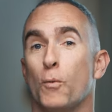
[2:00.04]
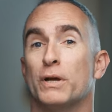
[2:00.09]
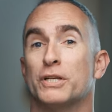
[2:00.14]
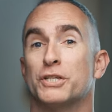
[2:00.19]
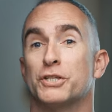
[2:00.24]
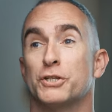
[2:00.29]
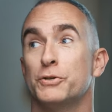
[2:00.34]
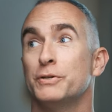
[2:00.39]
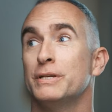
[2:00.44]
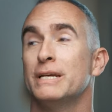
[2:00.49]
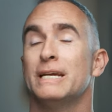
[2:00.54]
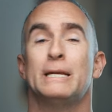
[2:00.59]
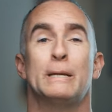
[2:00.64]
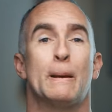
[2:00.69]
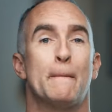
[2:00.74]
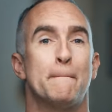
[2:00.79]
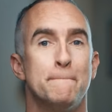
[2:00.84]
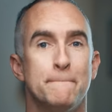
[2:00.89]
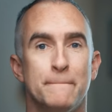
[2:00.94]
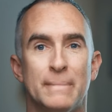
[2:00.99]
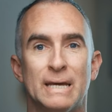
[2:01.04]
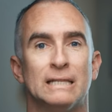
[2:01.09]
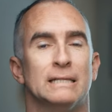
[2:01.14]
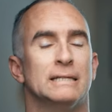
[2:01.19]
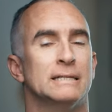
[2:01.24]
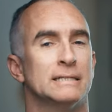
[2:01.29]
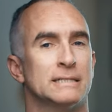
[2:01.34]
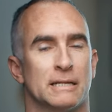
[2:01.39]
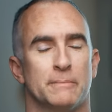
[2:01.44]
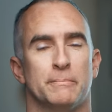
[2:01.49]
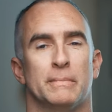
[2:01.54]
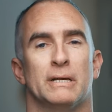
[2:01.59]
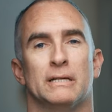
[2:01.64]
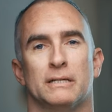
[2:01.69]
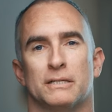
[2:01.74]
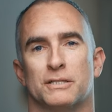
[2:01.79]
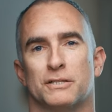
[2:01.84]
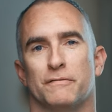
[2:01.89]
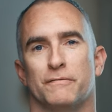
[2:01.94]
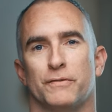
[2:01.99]
which you need millions and
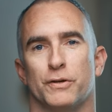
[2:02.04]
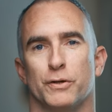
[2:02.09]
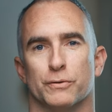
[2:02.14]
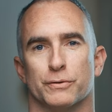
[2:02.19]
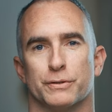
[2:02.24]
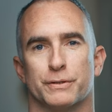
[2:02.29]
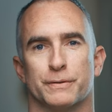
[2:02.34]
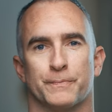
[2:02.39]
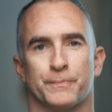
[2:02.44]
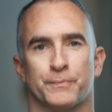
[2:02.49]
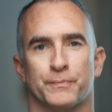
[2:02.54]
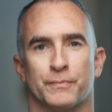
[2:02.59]
millions of views.